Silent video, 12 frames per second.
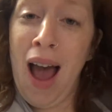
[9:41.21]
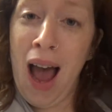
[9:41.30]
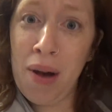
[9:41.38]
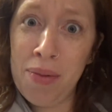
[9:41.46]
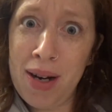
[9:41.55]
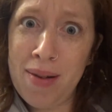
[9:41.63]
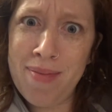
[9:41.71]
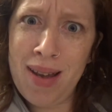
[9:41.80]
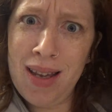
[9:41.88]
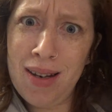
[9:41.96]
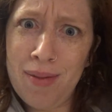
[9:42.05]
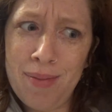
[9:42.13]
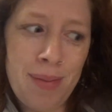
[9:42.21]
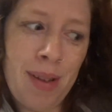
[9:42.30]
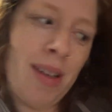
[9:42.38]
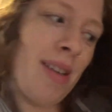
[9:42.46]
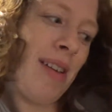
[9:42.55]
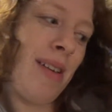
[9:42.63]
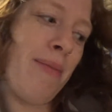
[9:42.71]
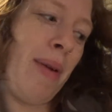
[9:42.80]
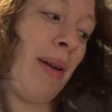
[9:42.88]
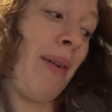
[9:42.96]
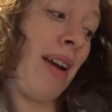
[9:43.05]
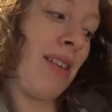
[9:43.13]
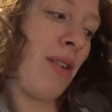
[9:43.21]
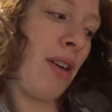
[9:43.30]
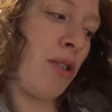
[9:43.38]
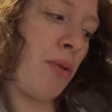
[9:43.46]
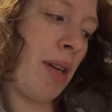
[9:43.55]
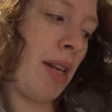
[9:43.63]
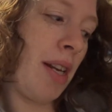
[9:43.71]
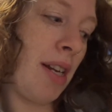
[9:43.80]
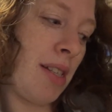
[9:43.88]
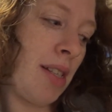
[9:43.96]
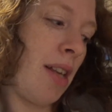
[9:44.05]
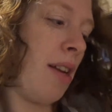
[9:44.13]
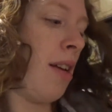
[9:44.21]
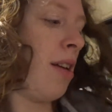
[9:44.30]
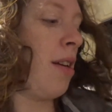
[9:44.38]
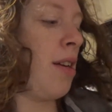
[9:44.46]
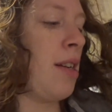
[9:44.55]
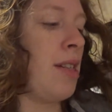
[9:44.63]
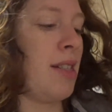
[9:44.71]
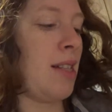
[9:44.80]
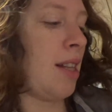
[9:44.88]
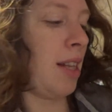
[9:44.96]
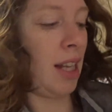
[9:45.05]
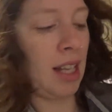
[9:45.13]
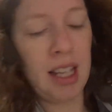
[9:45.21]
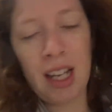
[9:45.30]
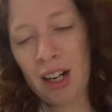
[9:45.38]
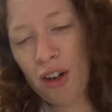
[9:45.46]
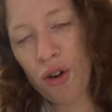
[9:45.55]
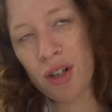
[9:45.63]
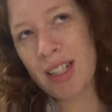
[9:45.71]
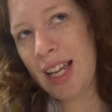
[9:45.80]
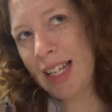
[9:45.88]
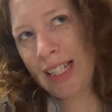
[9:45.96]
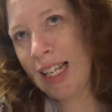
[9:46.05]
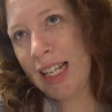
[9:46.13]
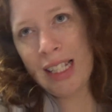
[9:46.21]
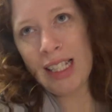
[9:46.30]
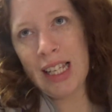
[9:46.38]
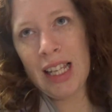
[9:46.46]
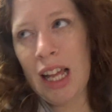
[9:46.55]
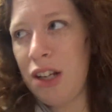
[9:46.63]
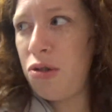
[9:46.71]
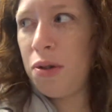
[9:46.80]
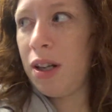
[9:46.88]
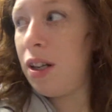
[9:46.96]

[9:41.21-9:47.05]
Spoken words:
I wanna meet him. But anyway, so I tweeted and said something. And then of course Casey didn't see that tweet